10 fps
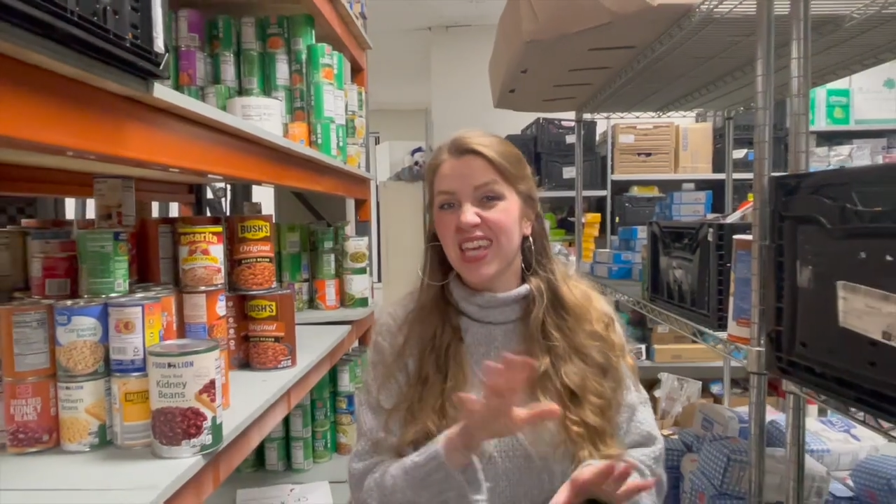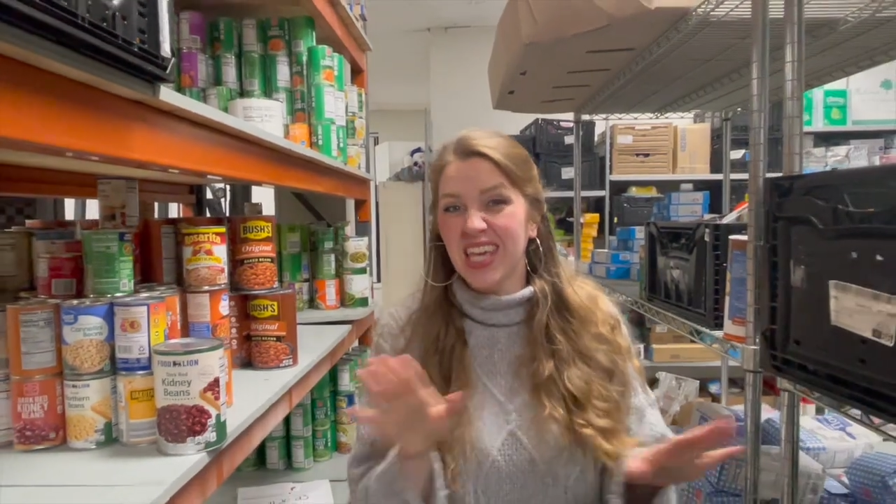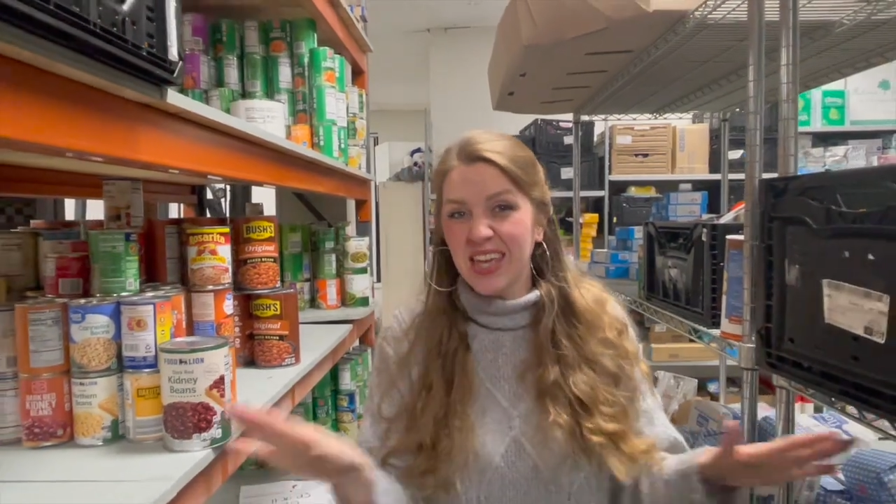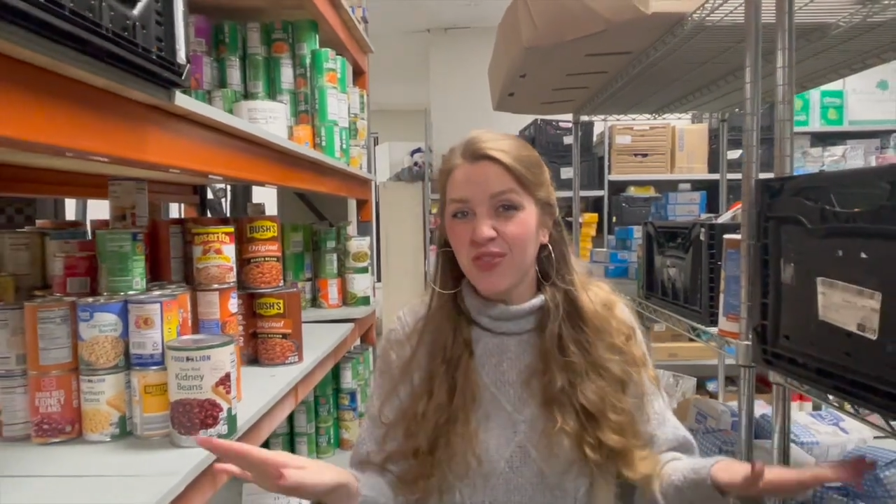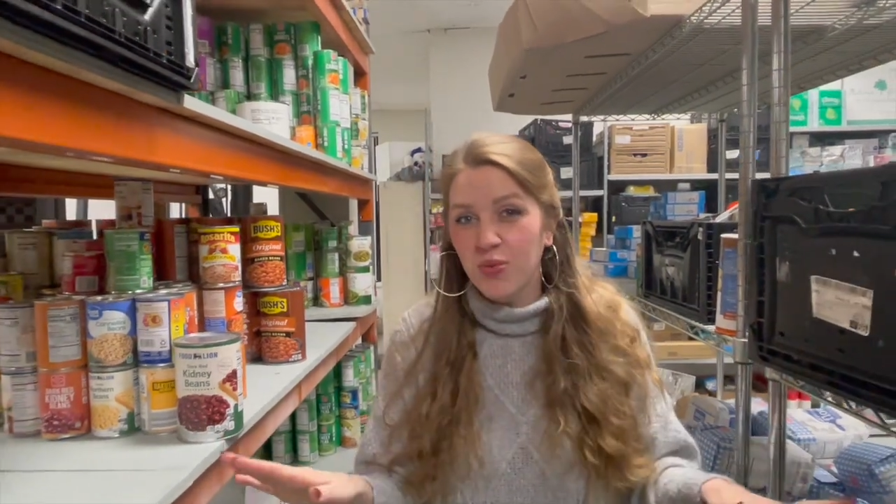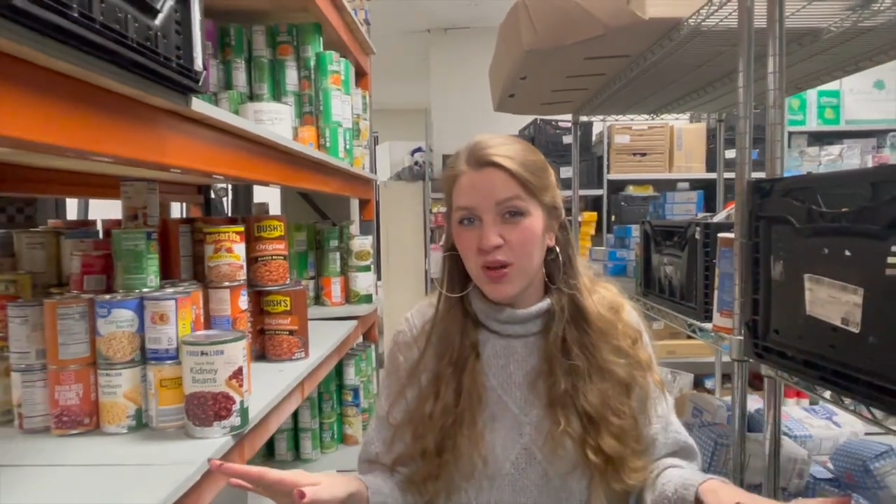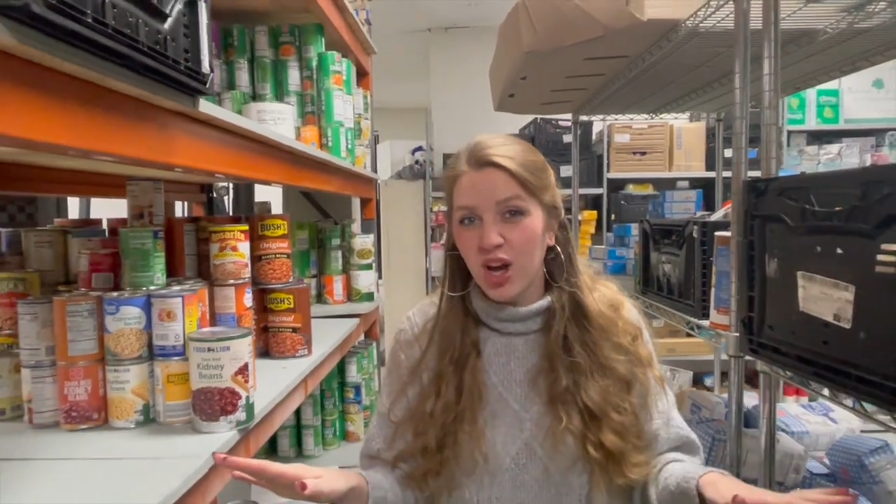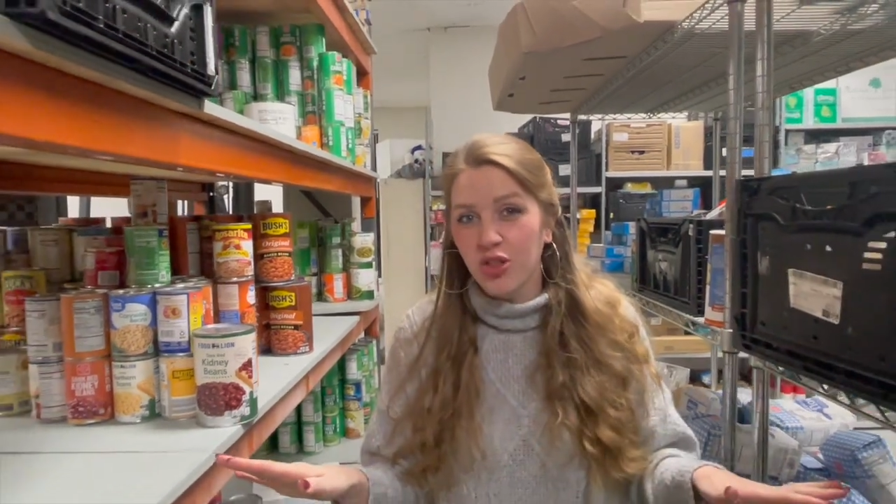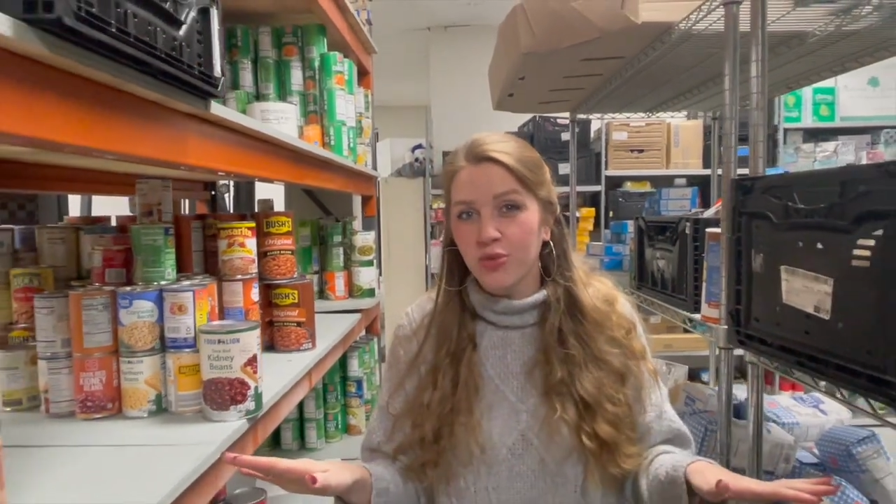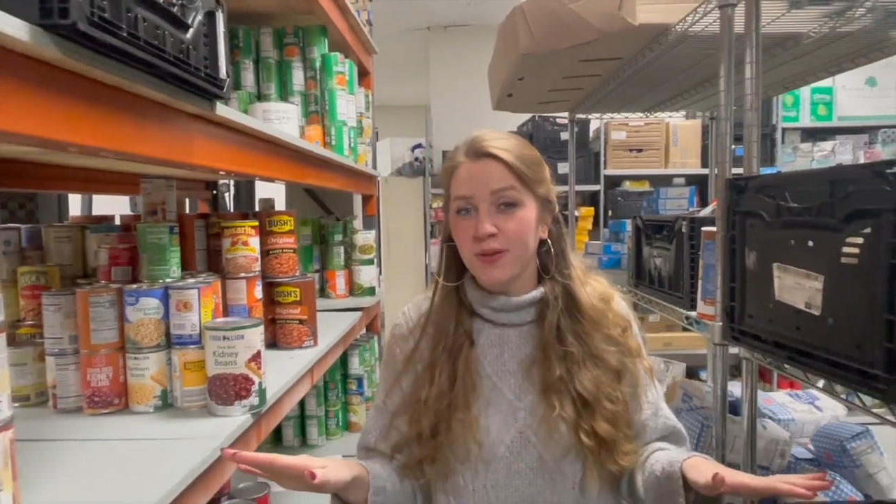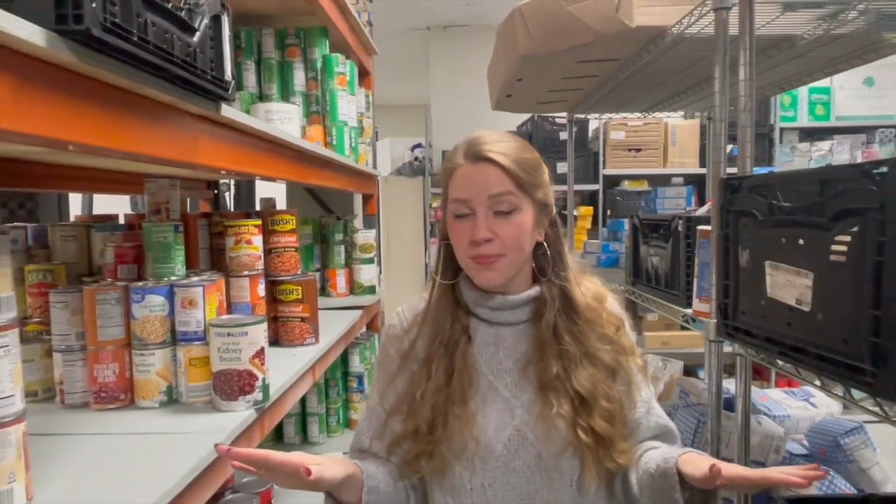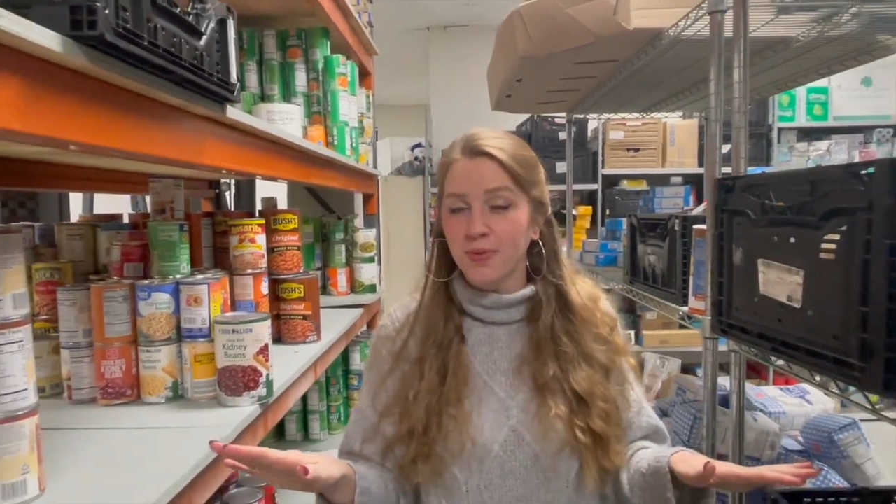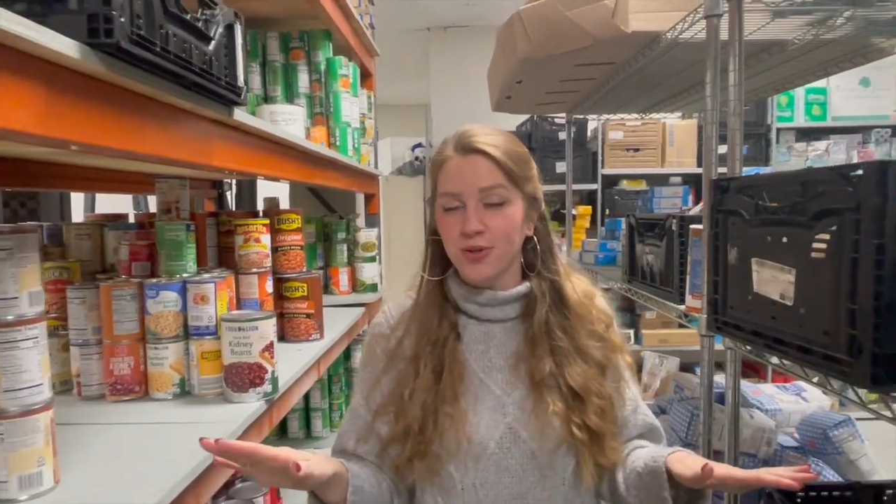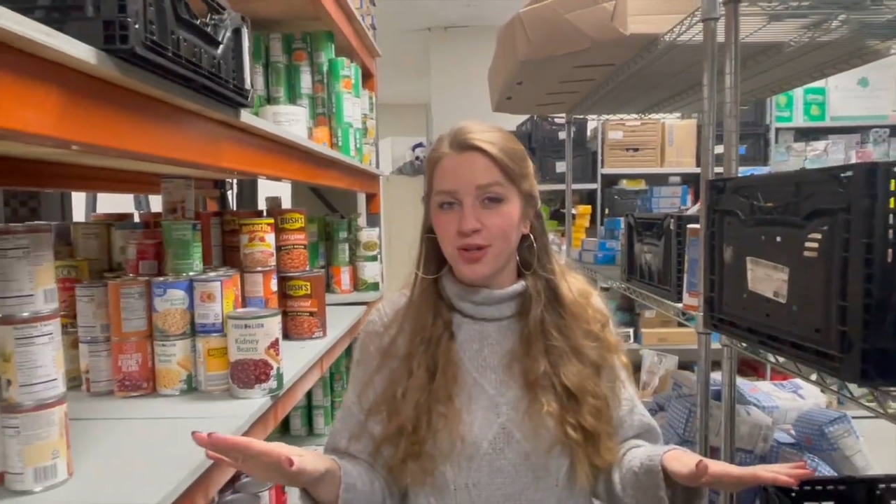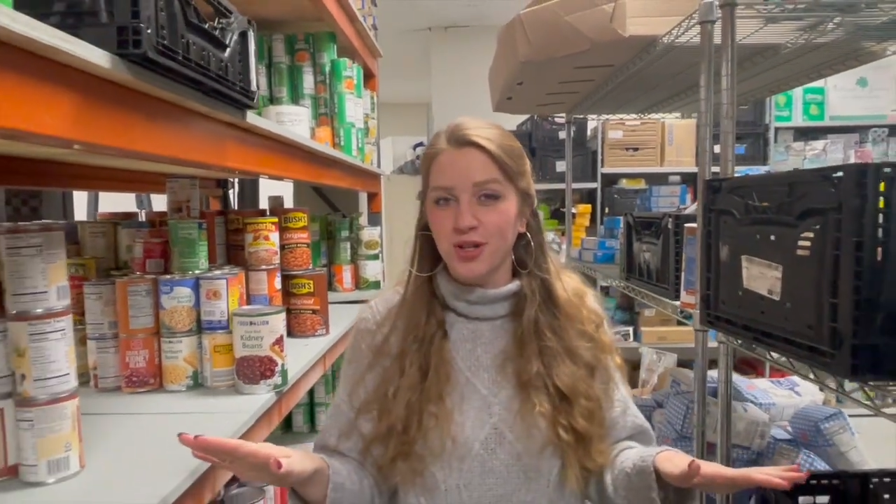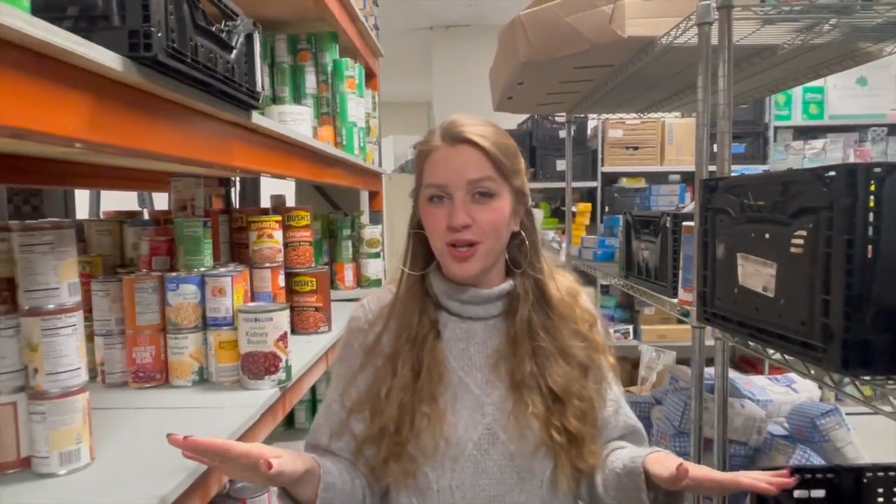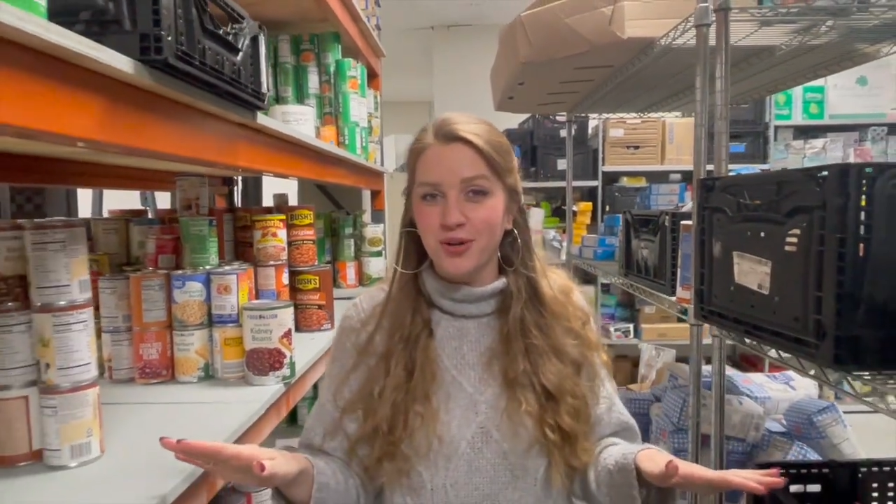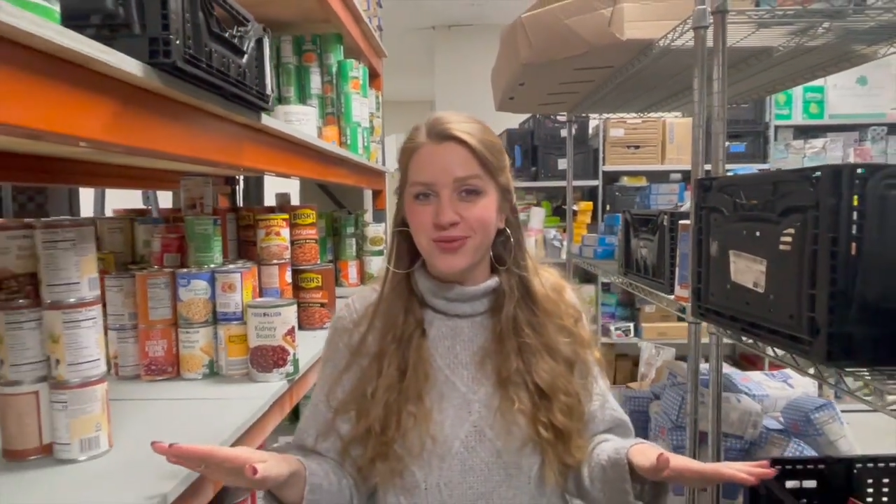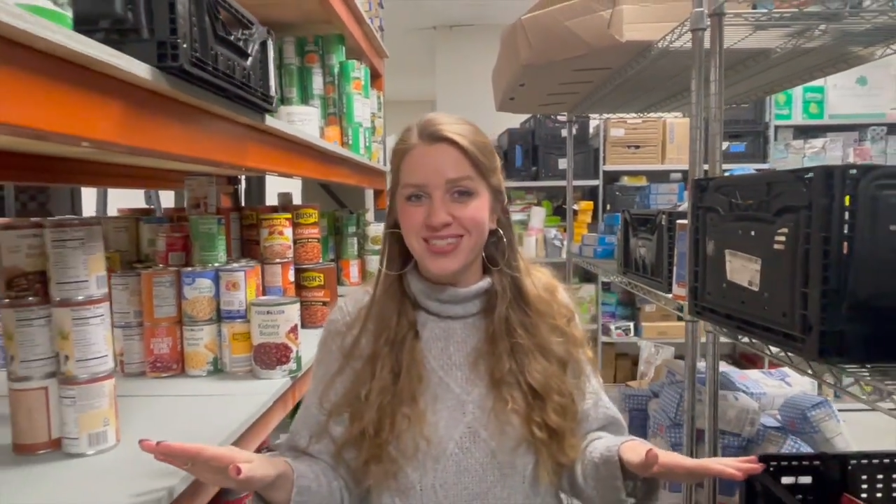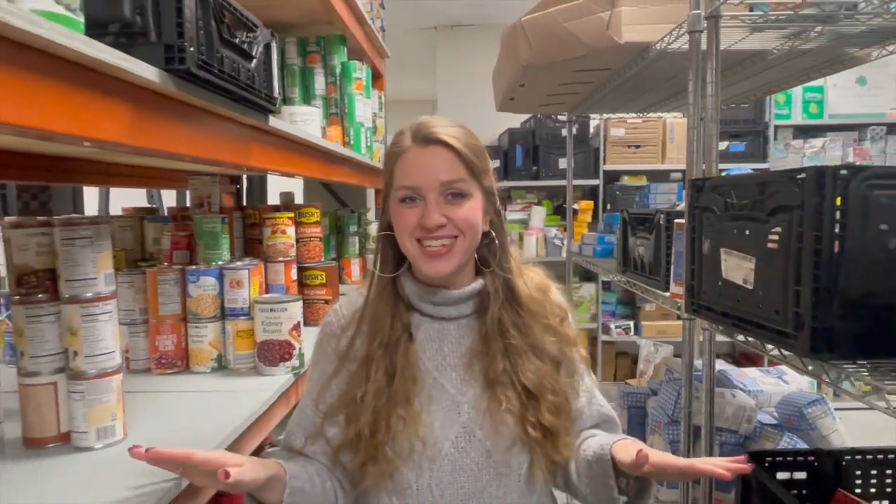even when other people are
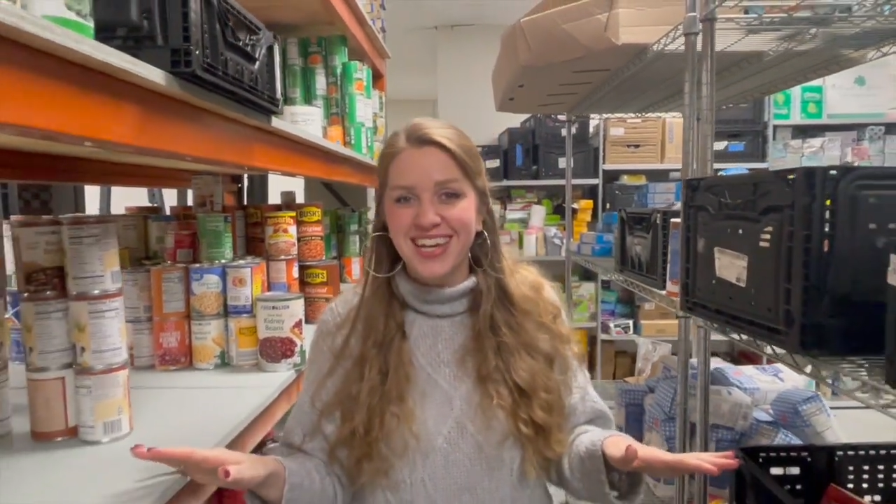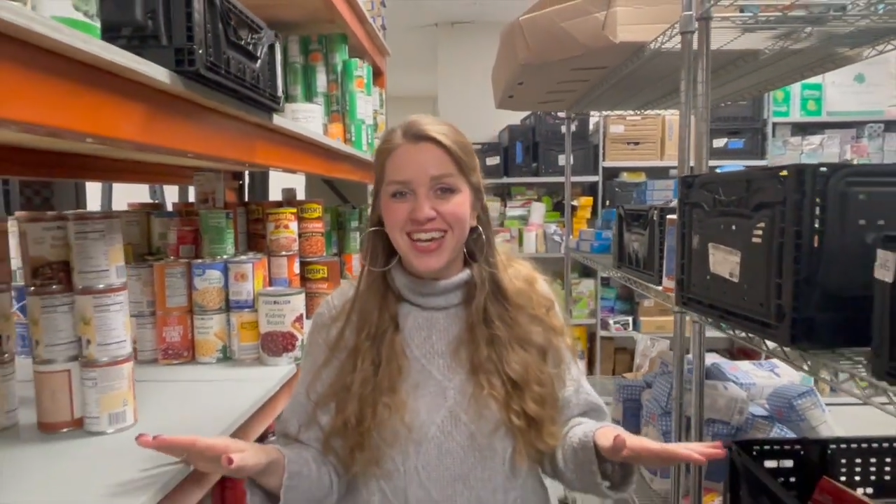closed.